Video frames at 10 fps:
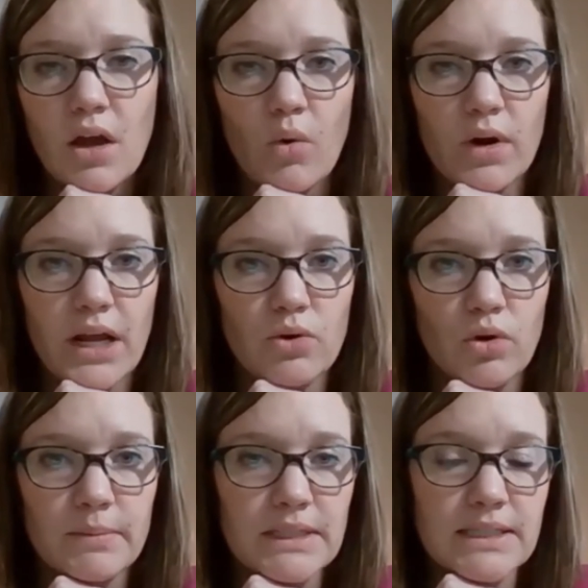What I
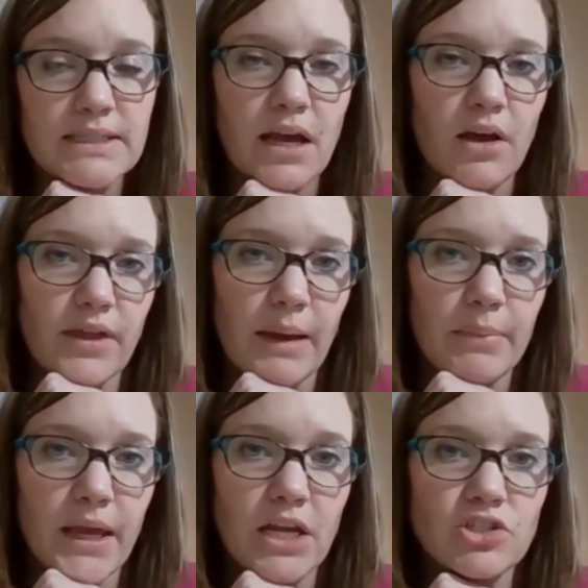normally tell that
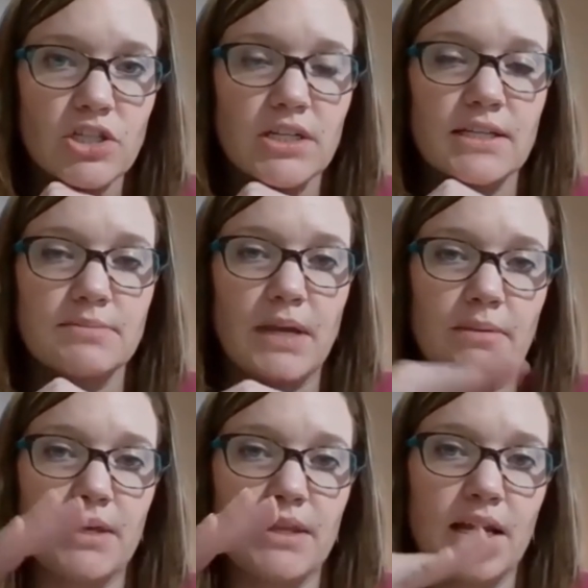patient is
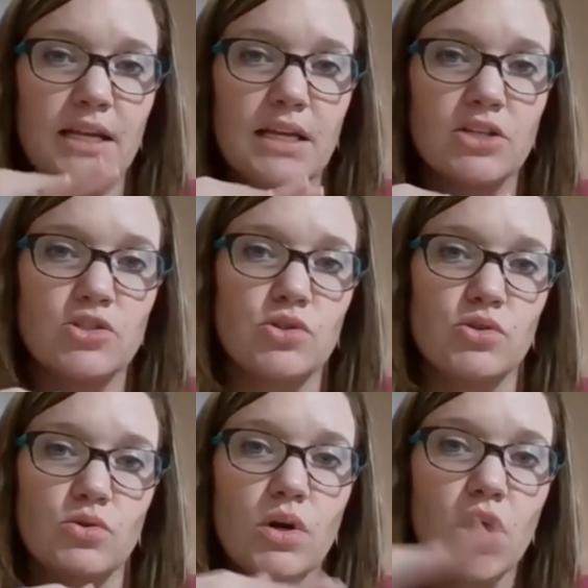maybe they need
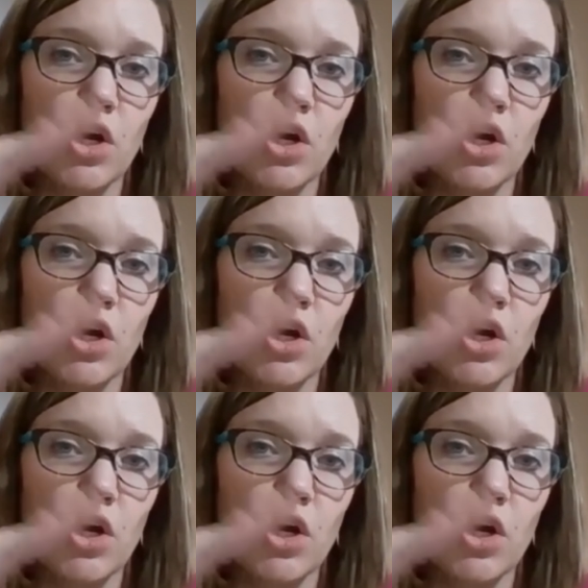to